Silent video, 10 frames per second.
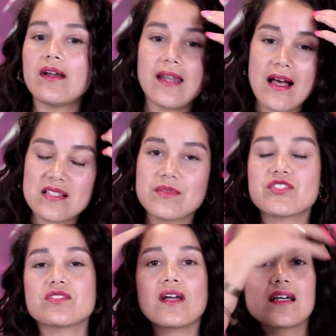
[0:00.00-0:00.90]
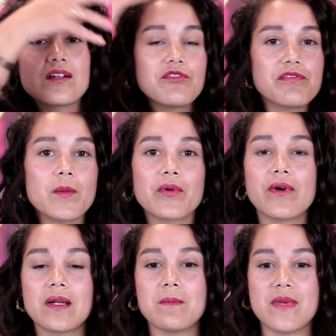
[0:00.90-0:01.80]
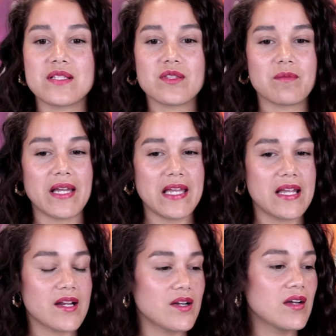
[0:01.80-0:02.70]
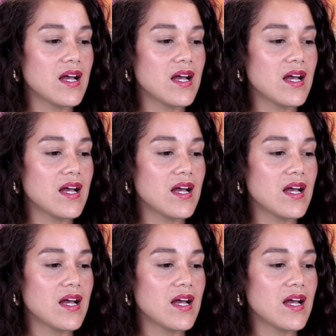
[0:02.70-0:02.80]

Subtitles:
allows me to just kind of flip around and mess with my hair.